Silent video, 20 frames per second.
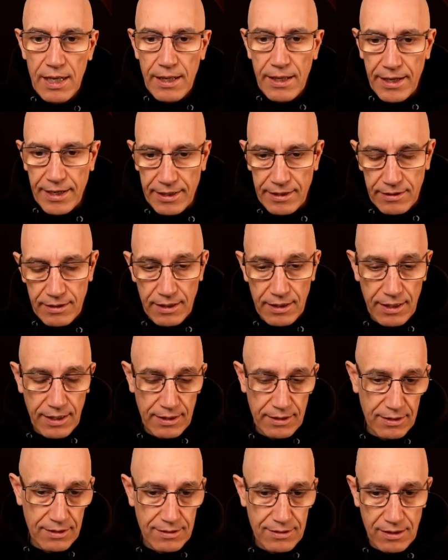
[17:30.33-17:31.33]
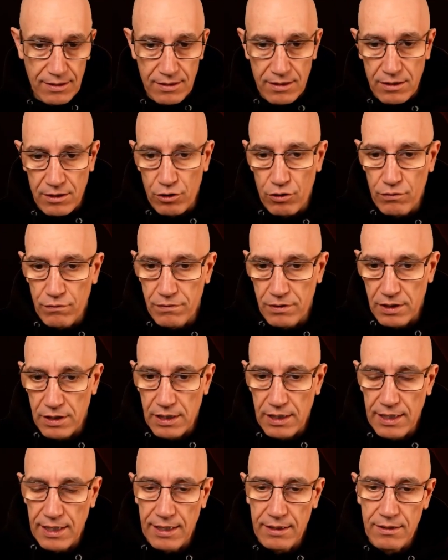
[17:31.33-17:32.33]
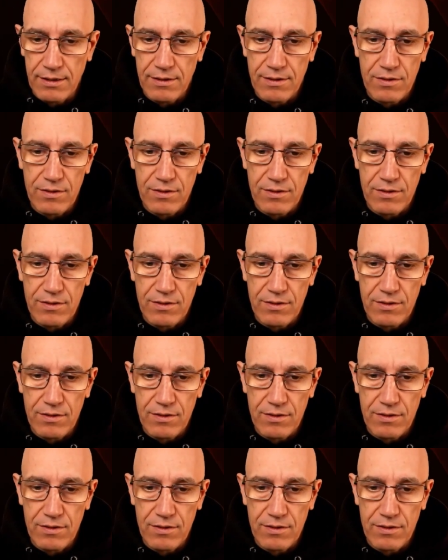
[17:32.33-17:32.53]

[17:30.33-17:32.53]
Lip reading: any taking over again.